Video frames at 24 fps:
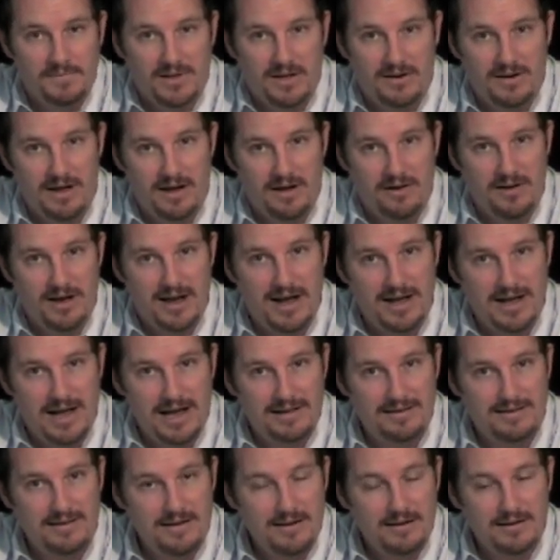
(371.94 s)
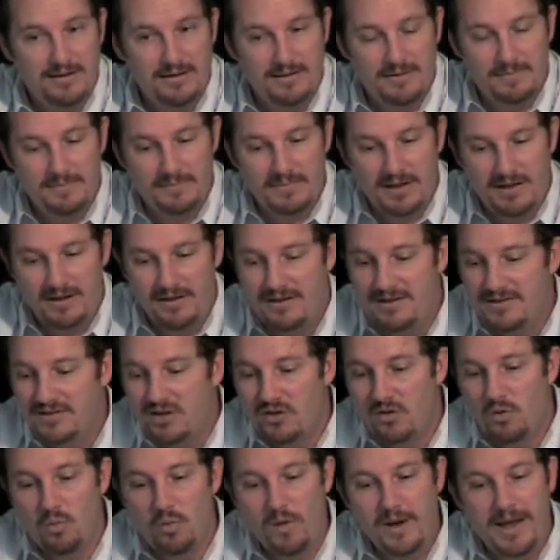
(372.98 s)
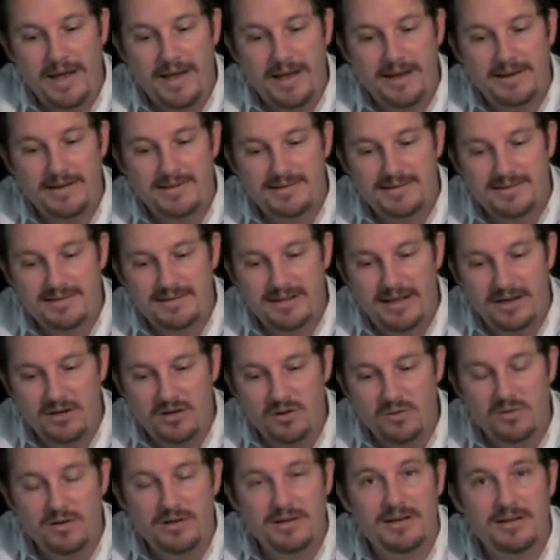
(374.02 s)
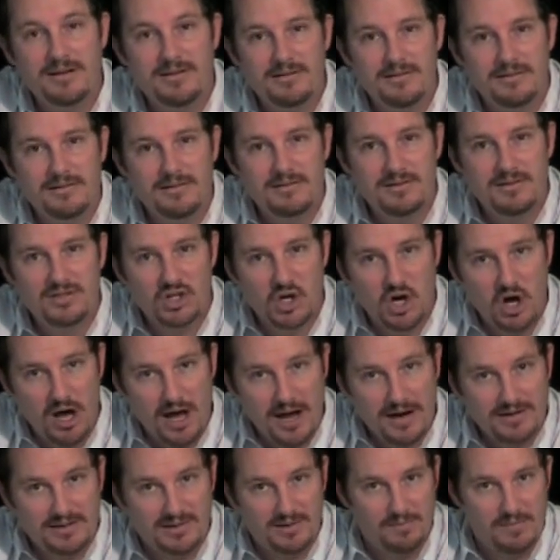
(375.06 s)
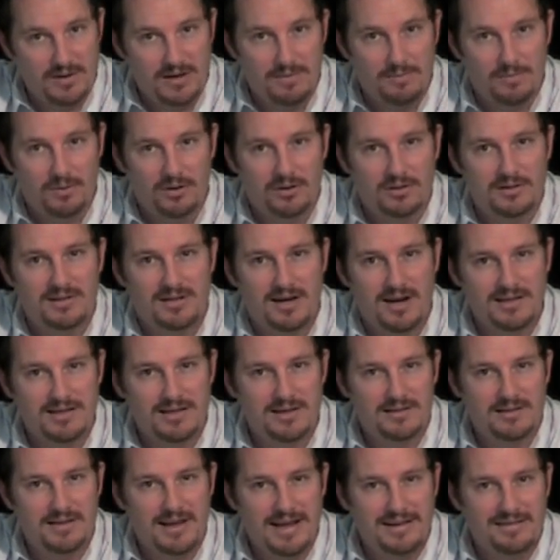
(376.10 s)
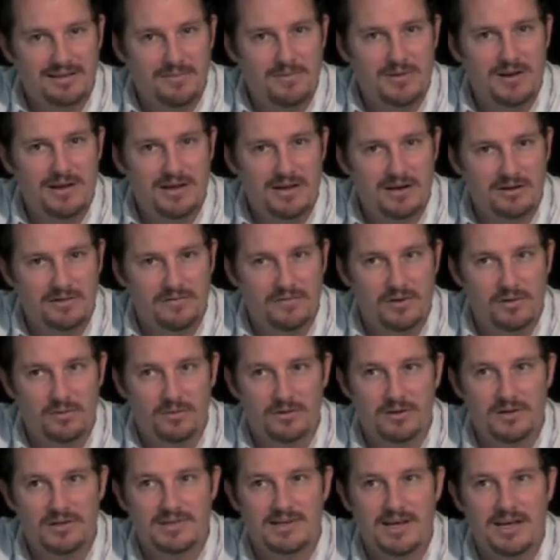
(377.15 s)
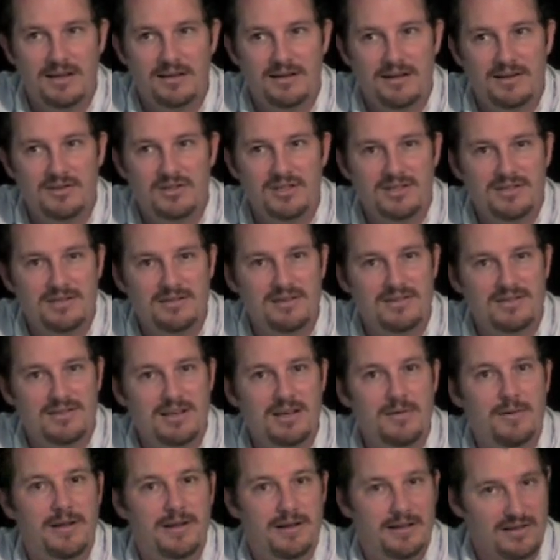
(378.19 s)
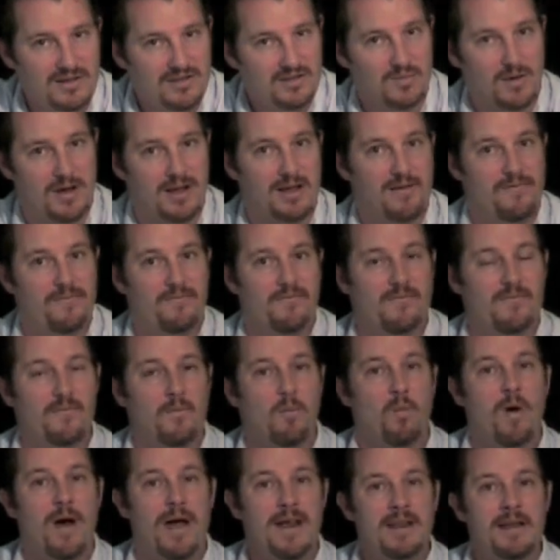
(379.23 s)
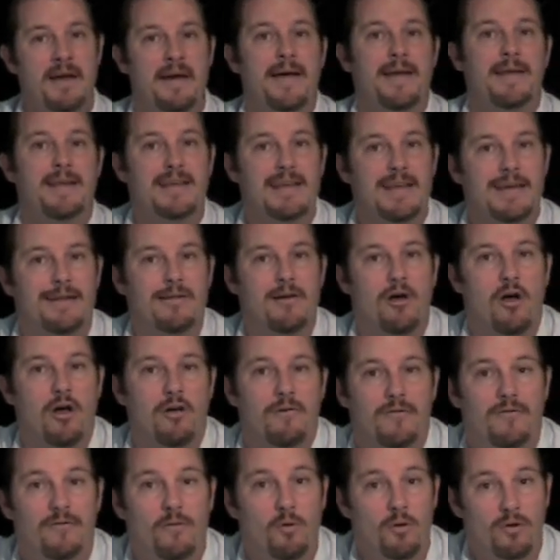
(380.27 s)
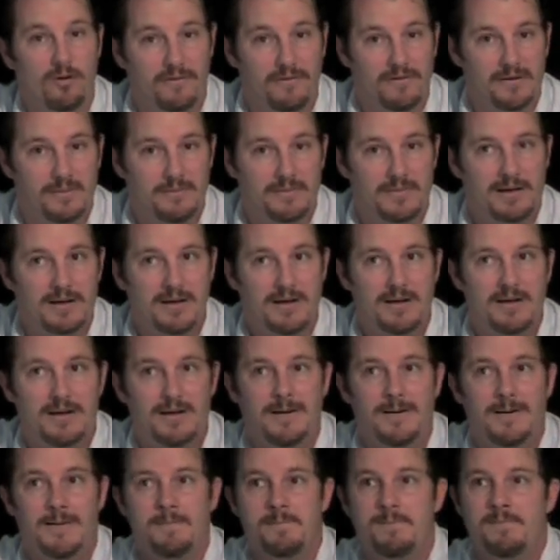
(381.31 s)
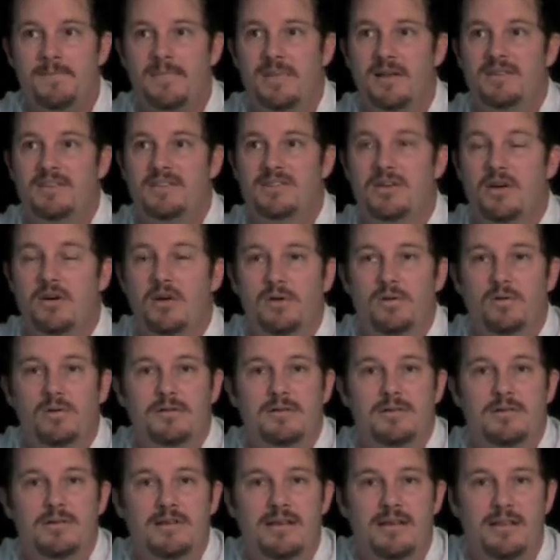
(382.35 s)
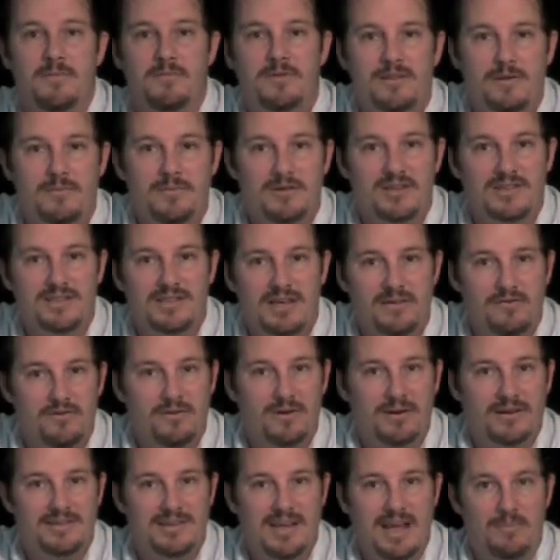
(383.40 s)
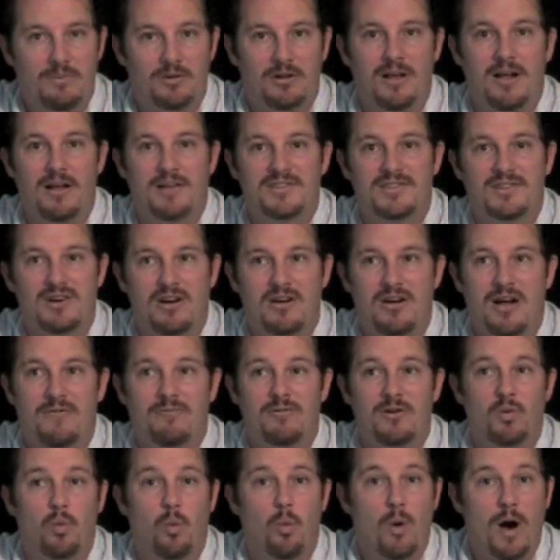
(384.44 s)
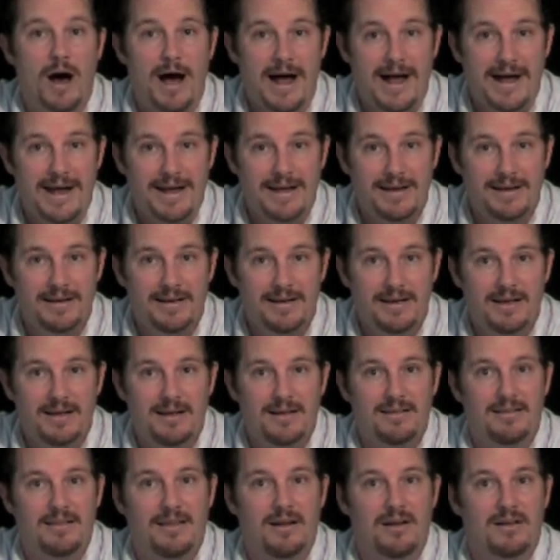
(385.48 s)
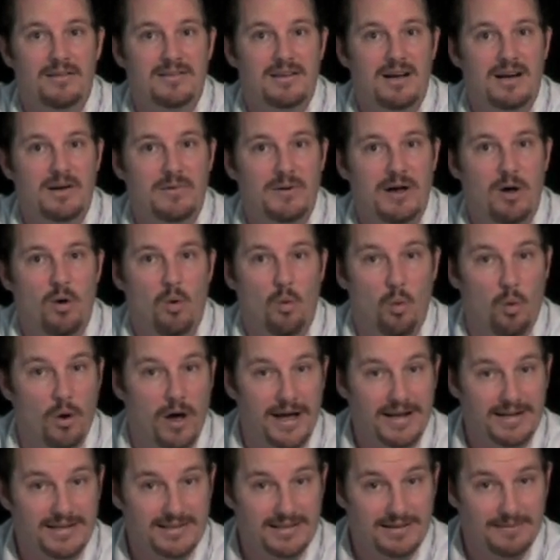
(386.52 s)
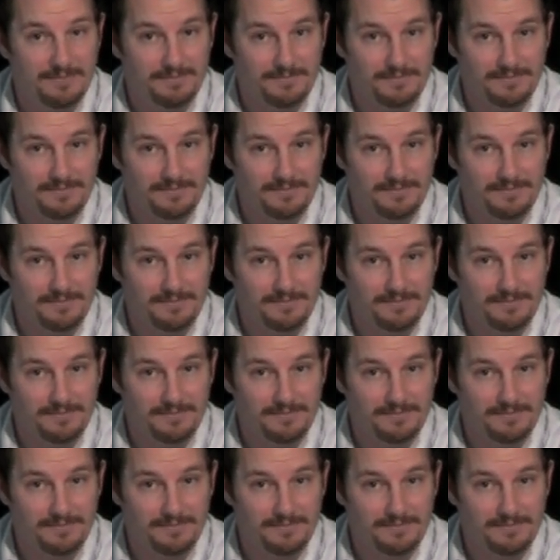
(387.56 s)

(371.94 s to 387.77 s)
Now, I think, and these are the ways that you can talk to people, talk to SAP interviewers, and just think about it this way. Why not hit all 4 of them? So, and let me just give you an example. I'll start off with why, then I'll talk about what,